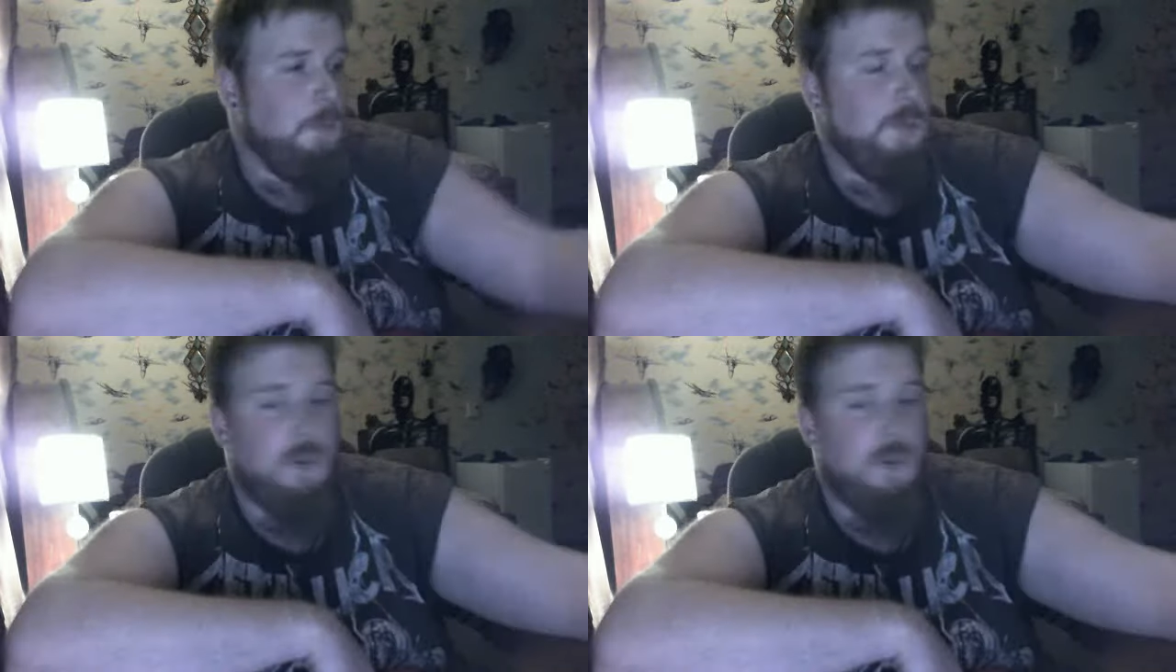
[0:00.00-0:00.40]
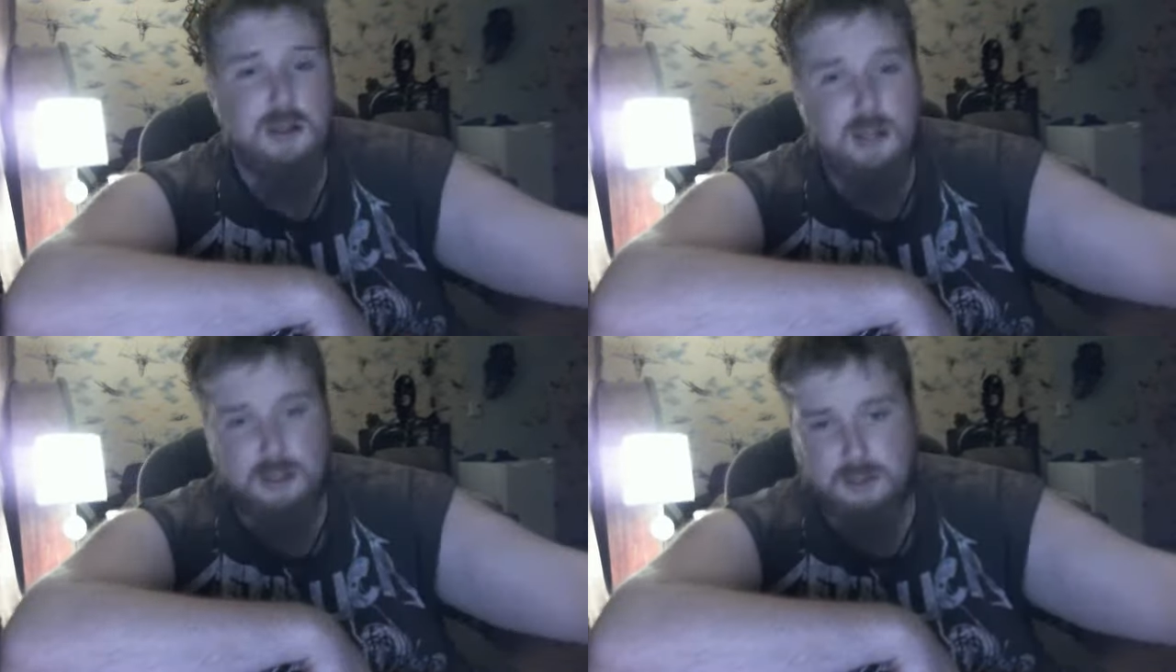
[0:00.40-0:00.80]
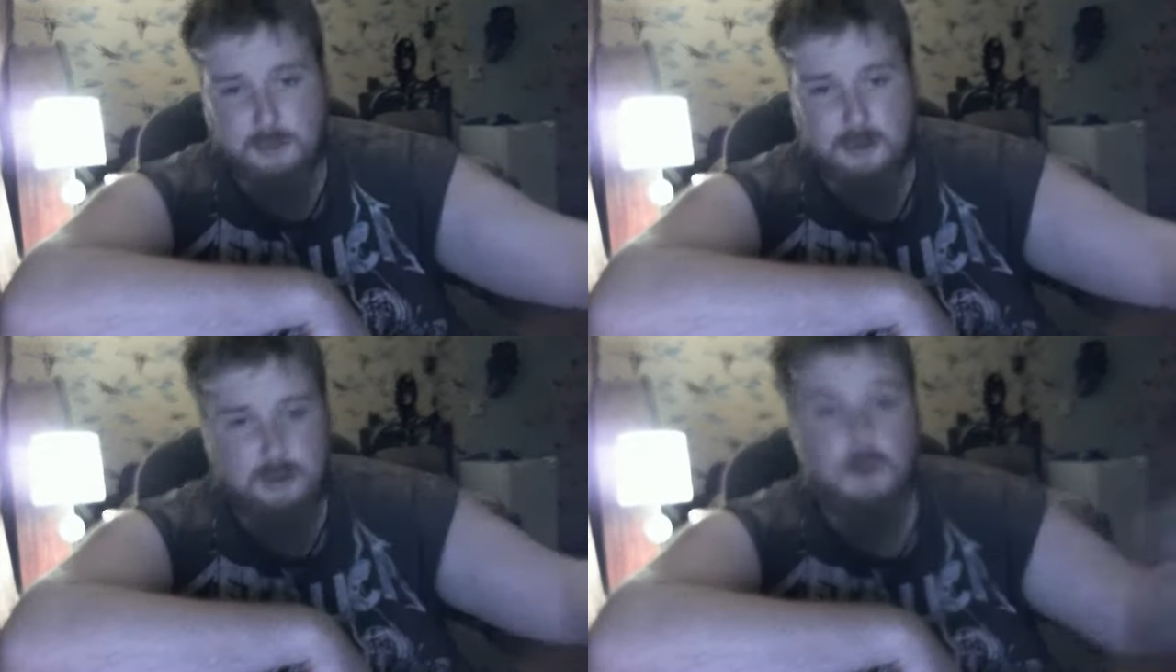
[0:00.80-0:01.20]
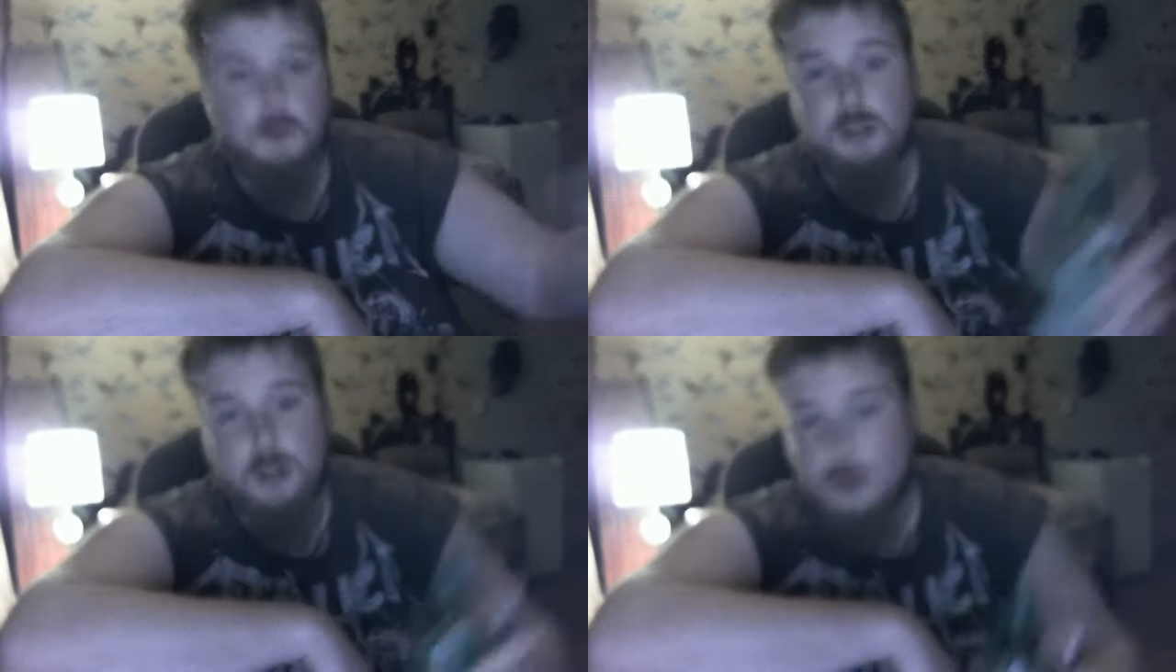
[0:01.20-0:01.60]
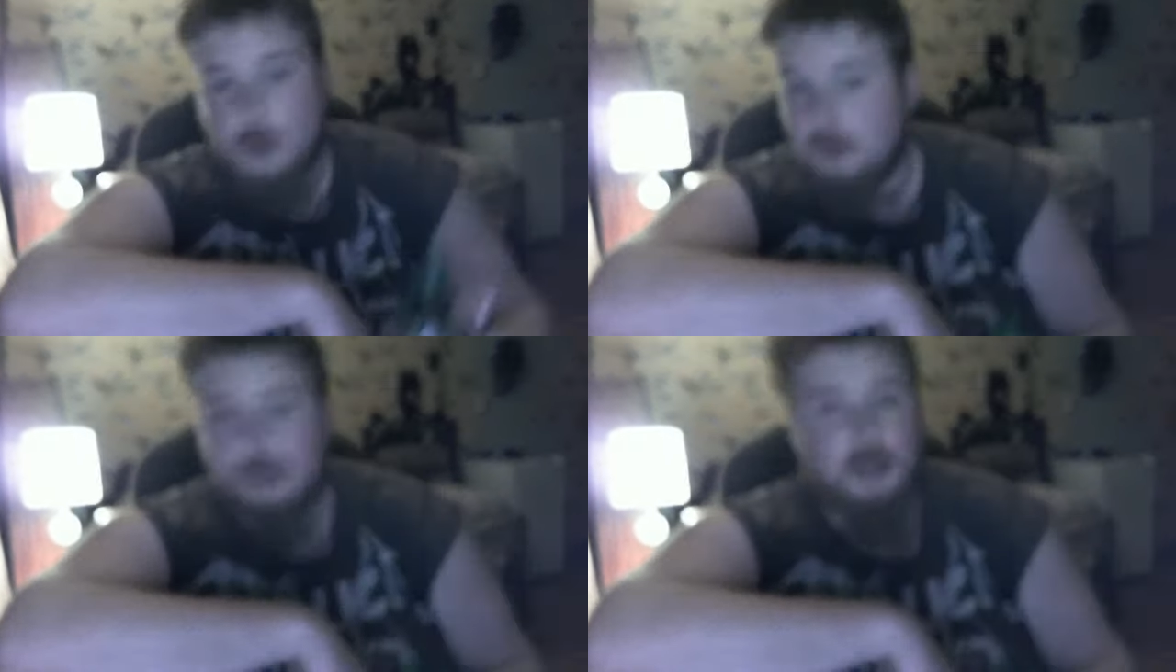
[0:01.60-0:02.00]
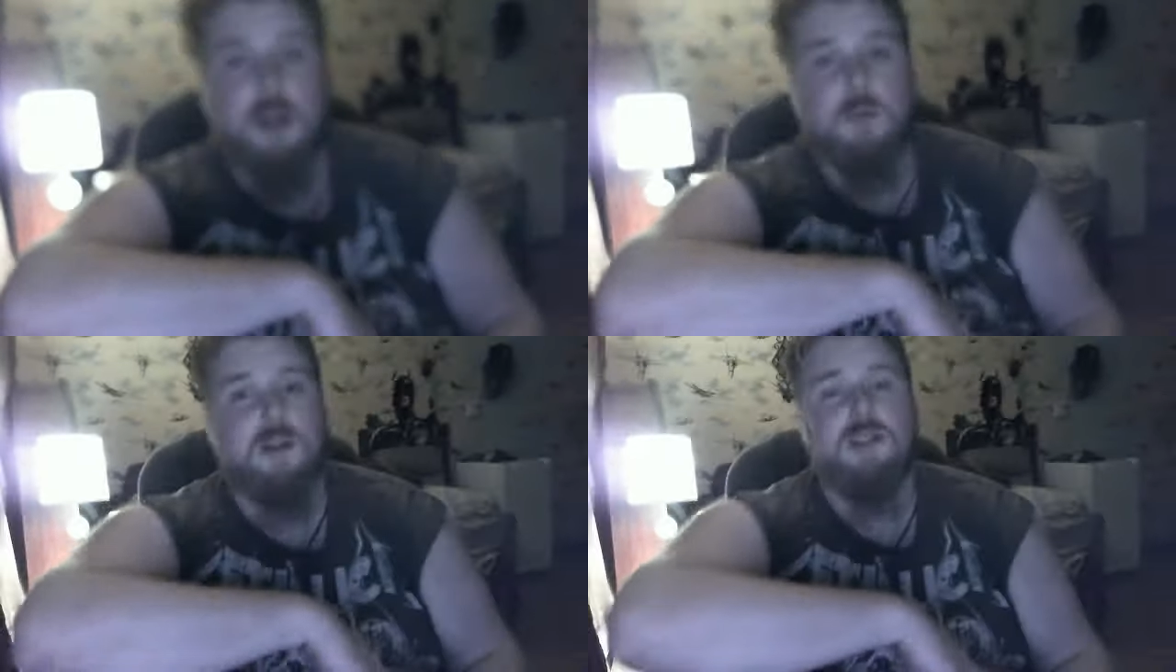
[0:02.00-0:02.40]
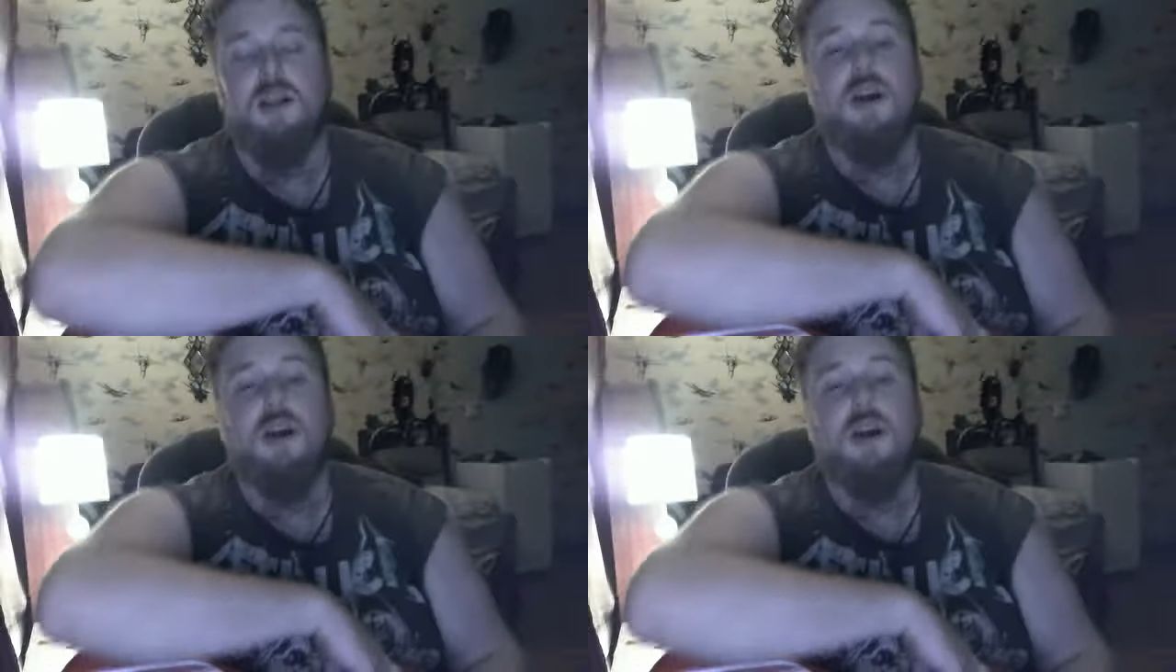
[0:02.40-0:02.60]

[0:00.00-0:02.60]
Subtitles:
wind instrument, you already know what legato is.